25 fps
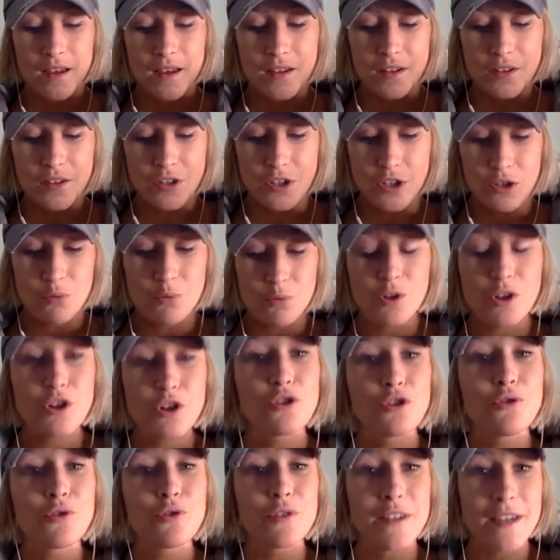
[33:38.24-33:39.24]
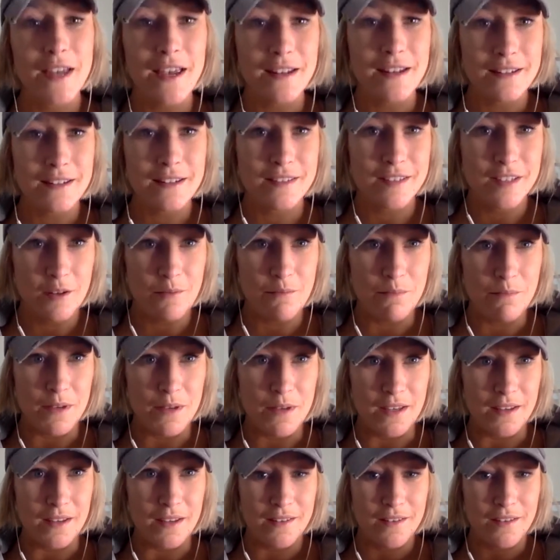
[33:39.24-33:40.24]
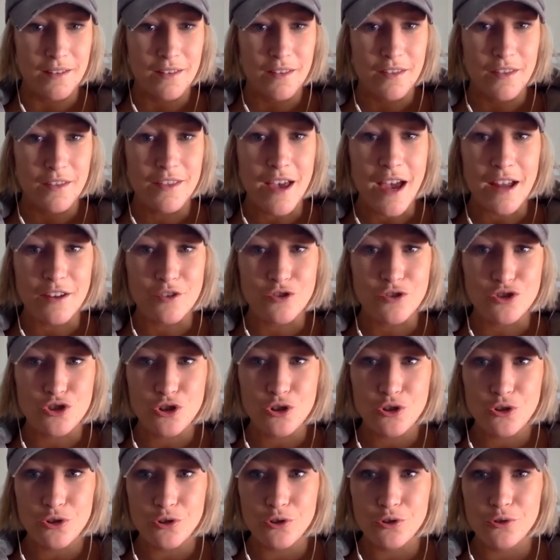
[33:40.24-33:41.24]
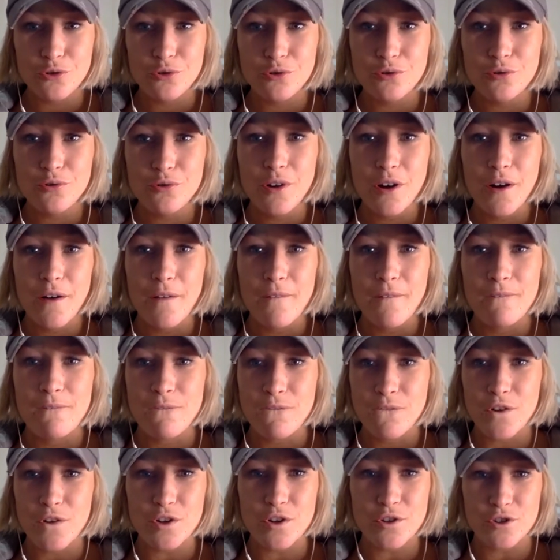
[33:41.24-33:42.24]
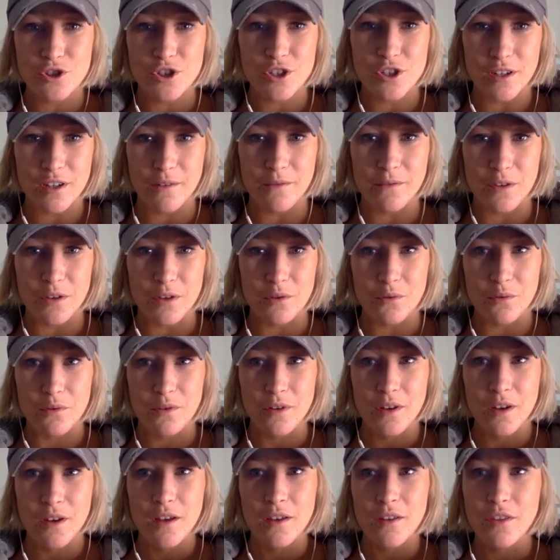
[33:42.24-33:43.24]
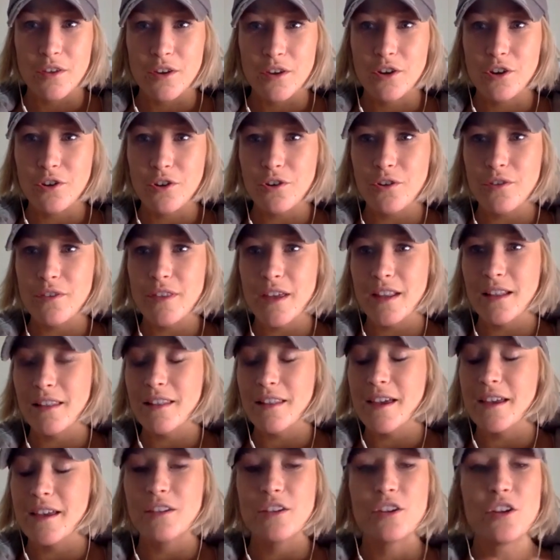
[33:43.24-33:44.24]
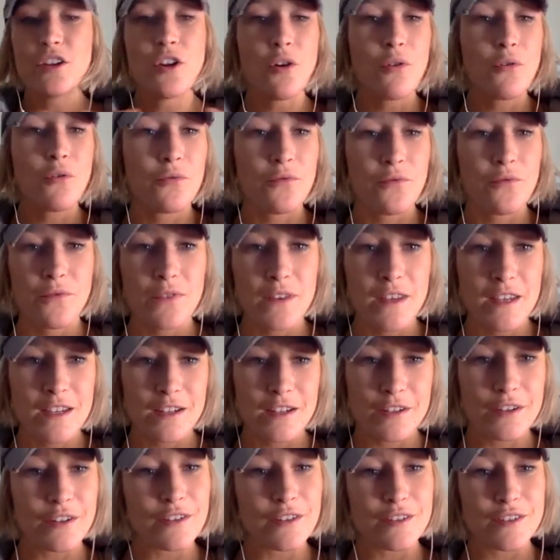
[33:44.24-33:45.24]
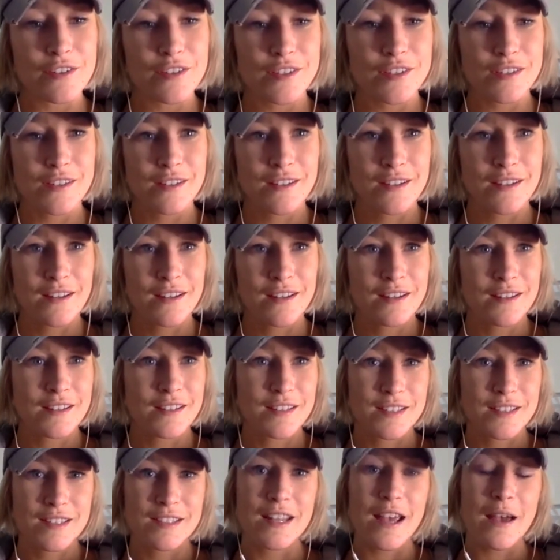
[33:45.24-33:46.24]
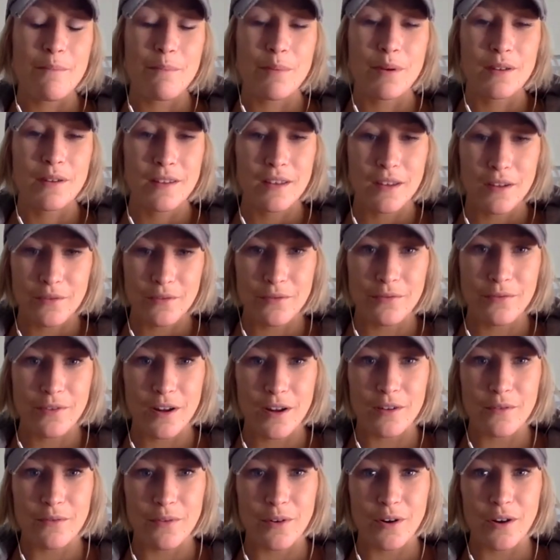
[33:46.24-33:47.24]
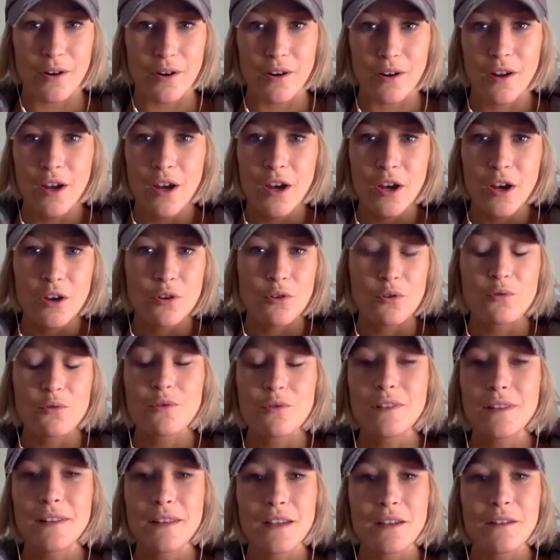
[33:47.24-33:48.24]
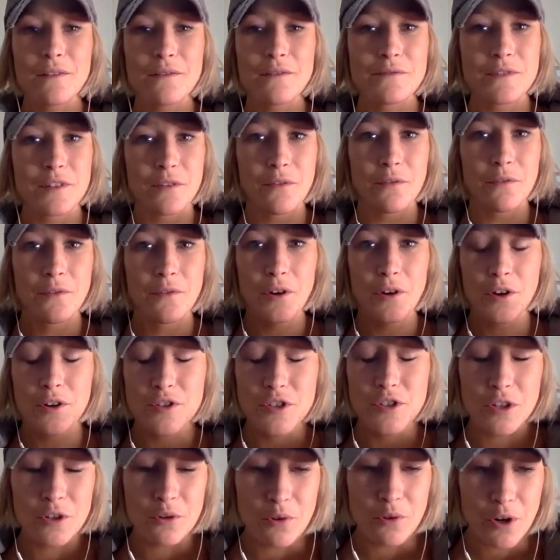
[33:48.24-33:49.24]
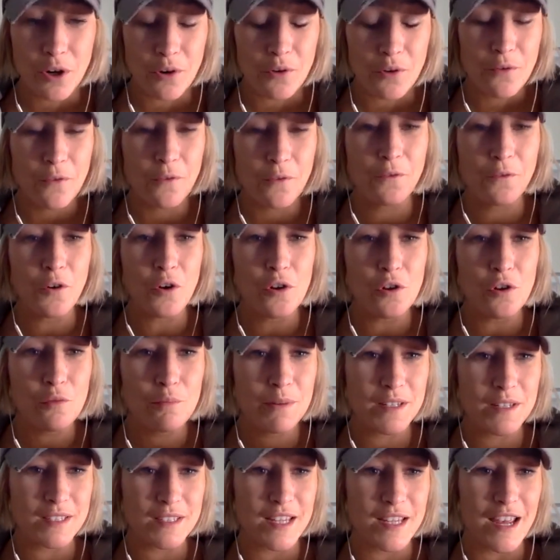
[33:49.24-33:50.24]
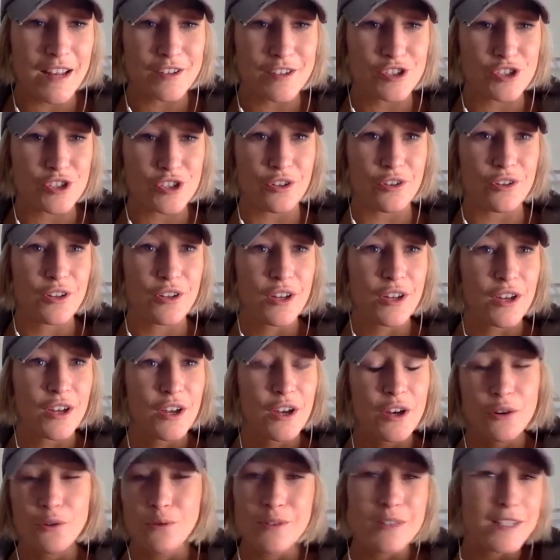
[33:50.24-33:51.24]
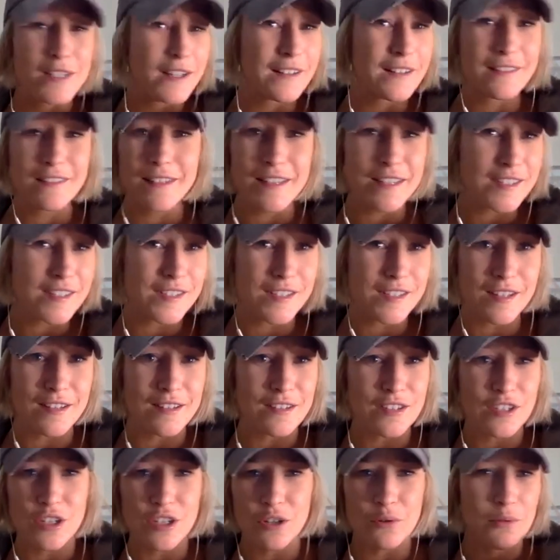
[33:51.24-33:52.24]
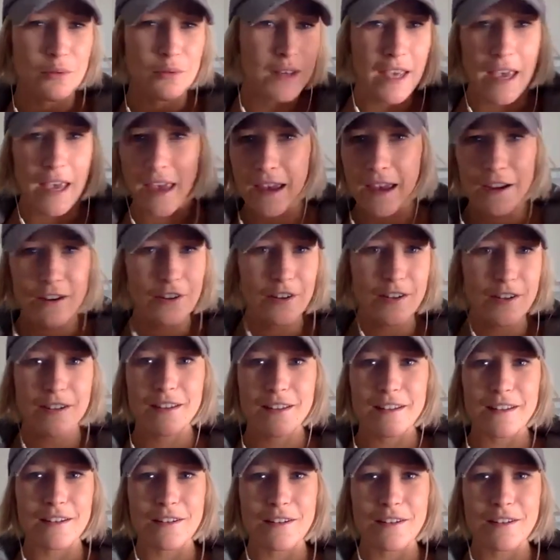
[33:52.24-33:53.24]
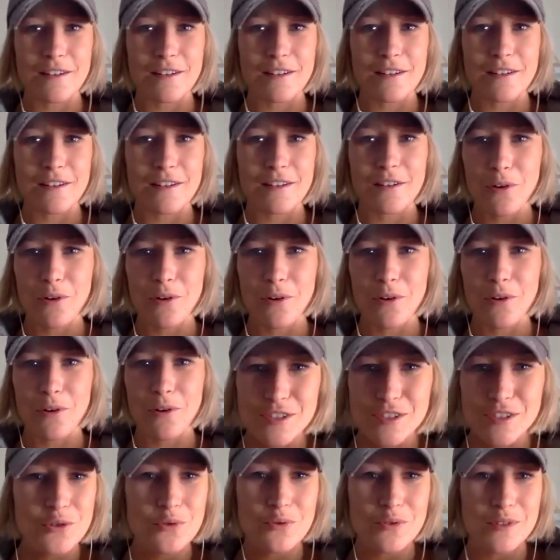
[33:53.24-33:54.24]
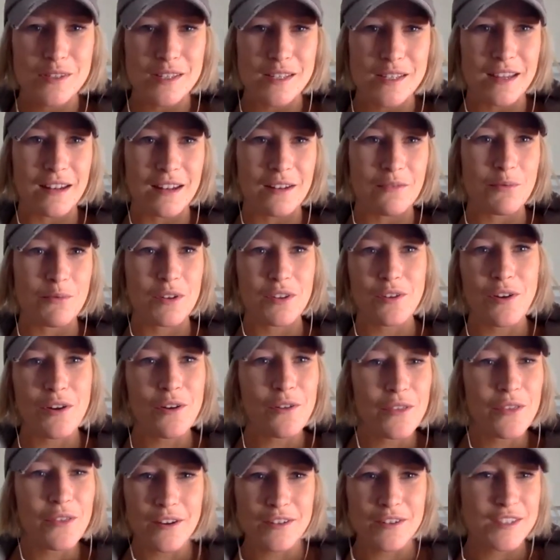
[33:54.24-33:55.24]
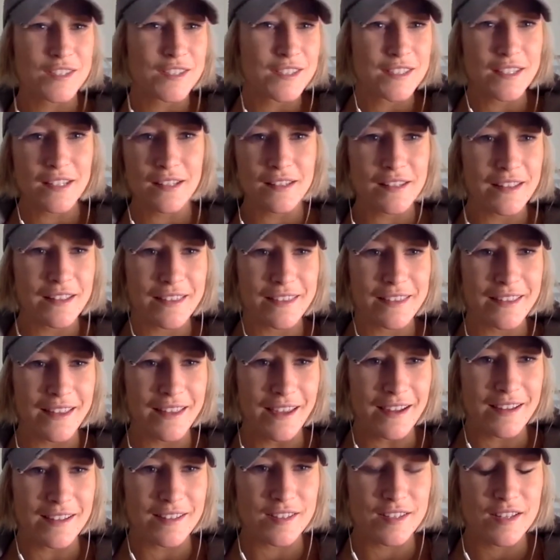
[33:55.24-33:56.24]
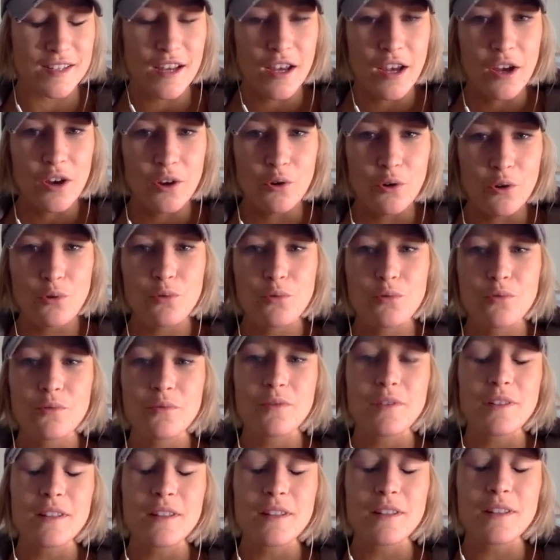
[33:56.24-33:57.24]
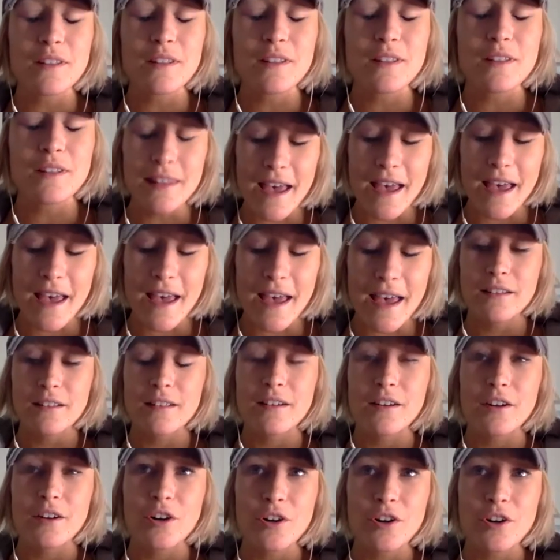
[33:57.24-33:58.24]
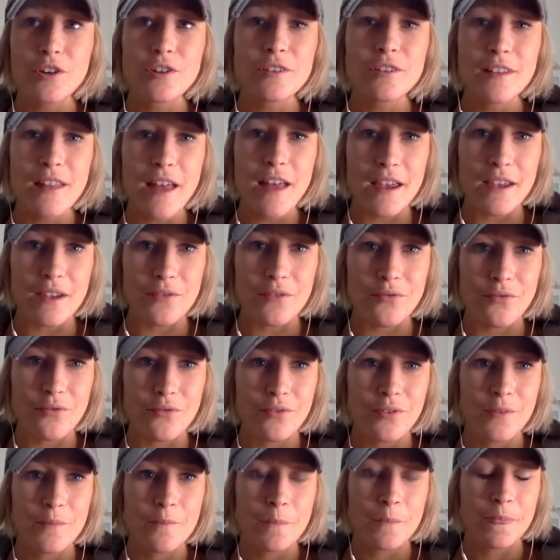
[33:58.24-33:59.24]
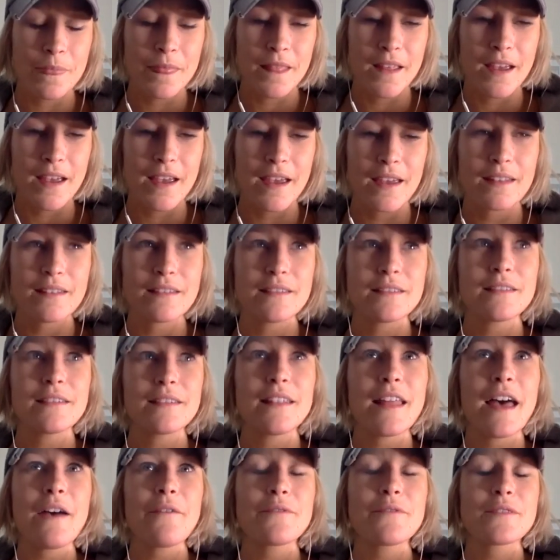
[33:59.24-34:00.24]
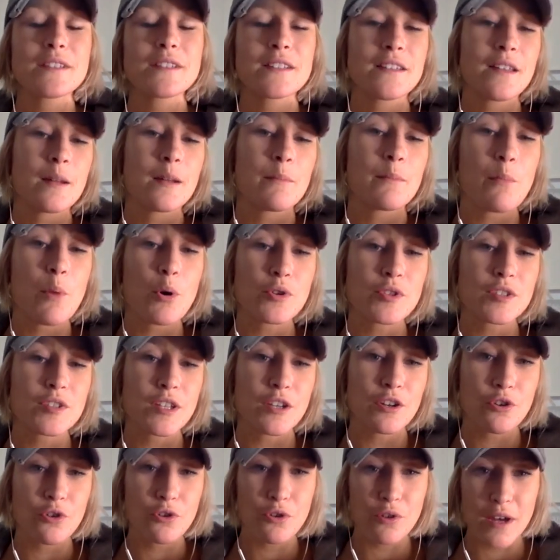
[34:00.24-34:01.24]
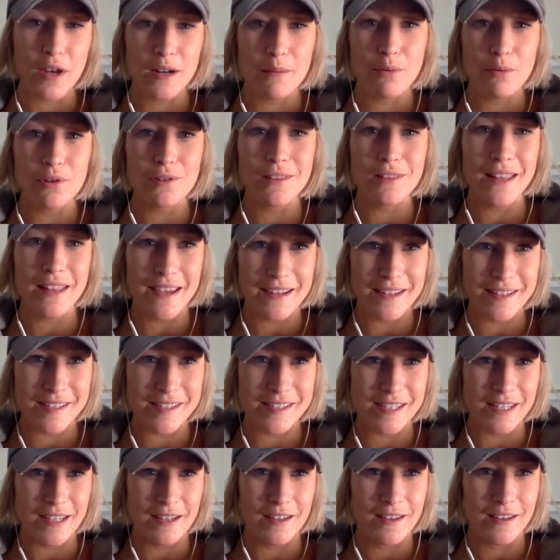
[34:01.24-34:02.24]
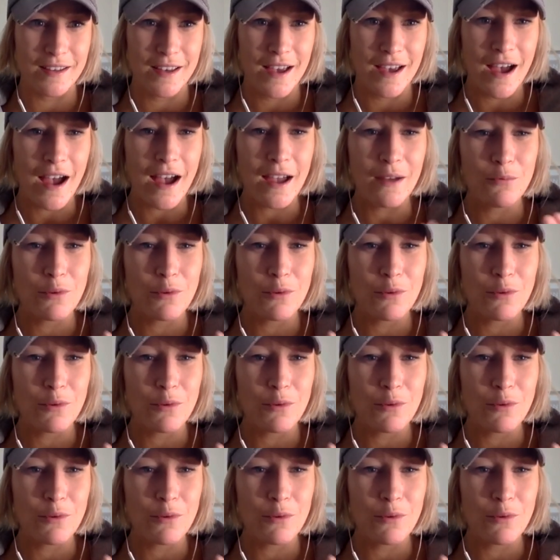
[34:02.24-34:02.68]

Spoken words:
you were created to be, that true version of you, the girl that let no fears step in front of her, who lived to her full potential, who didn't listen to Karen or Susan with all their silly things, who led her life and left a most incredible legacy. I